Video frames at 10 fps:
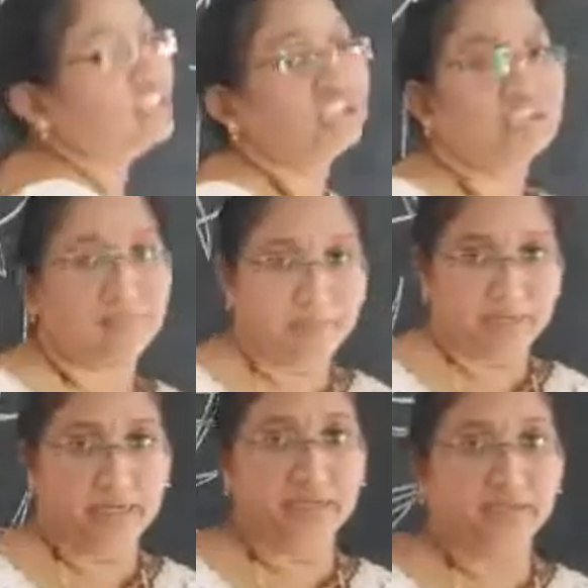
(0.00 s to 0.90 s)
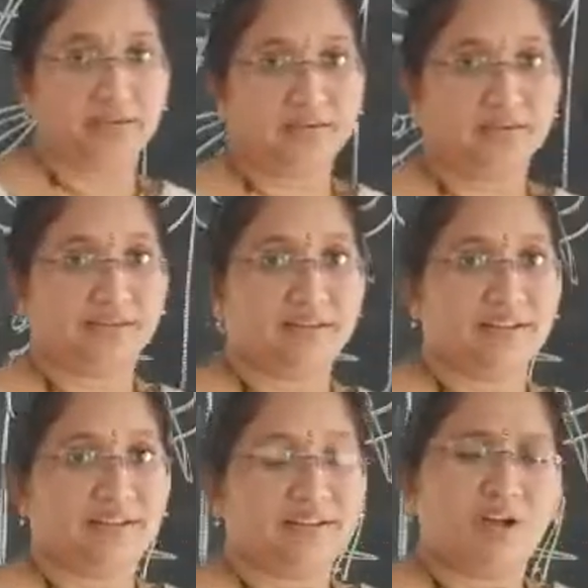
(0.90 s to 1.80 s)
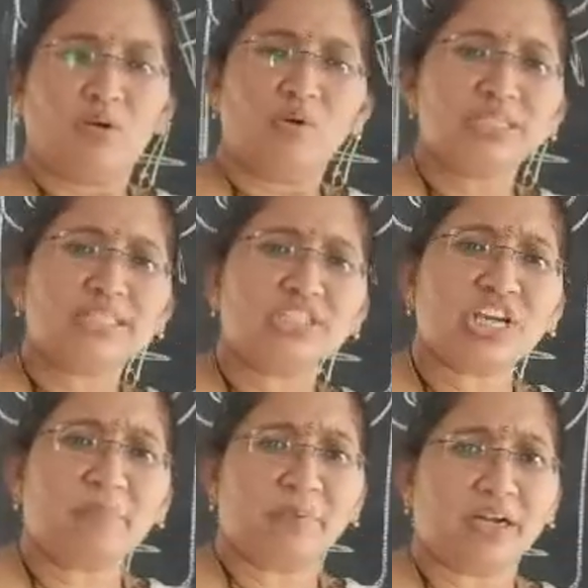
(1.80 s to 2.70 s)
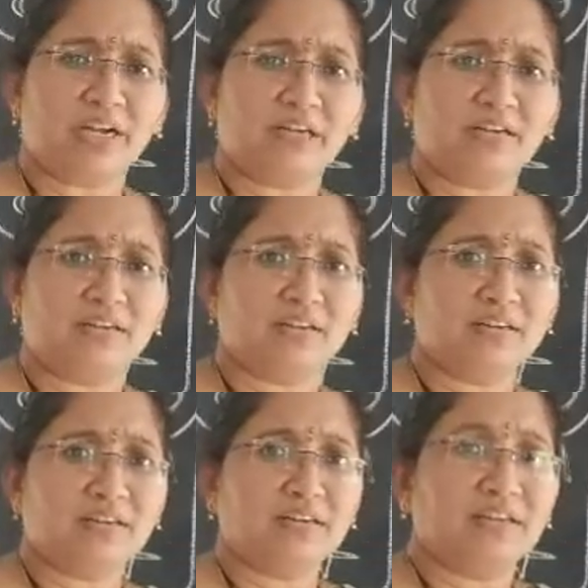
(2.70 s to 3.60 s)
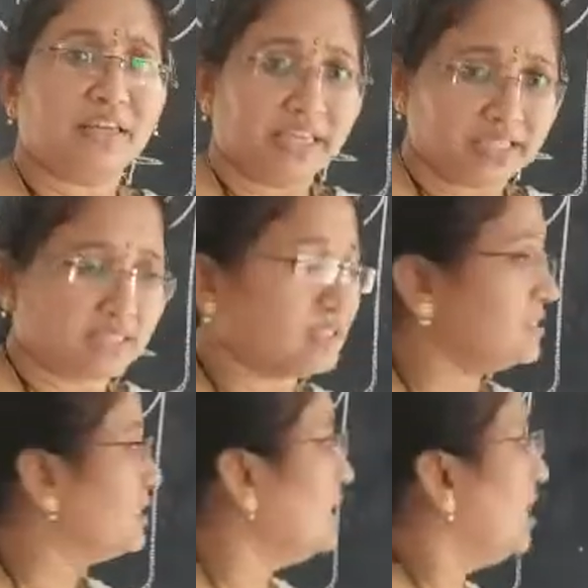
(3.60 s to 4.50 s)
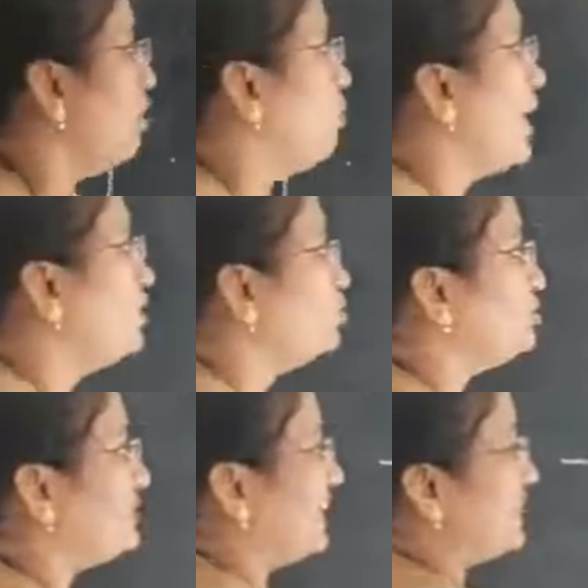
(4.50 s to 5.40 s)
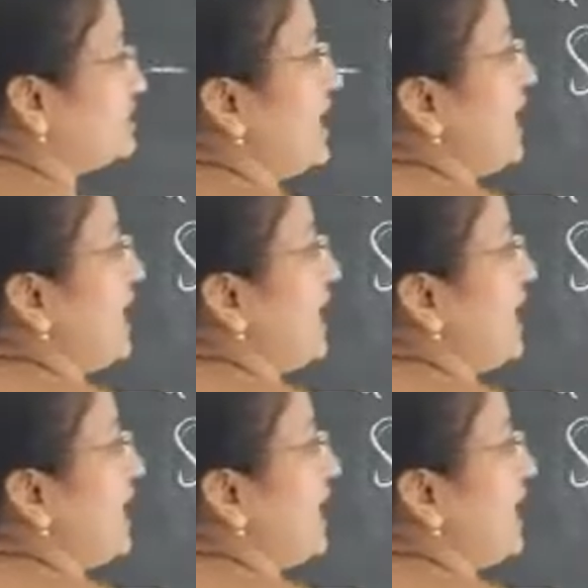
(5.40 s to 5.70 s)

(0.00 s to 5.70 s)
shepherd. Who is a shepherd? Yes, one who takes the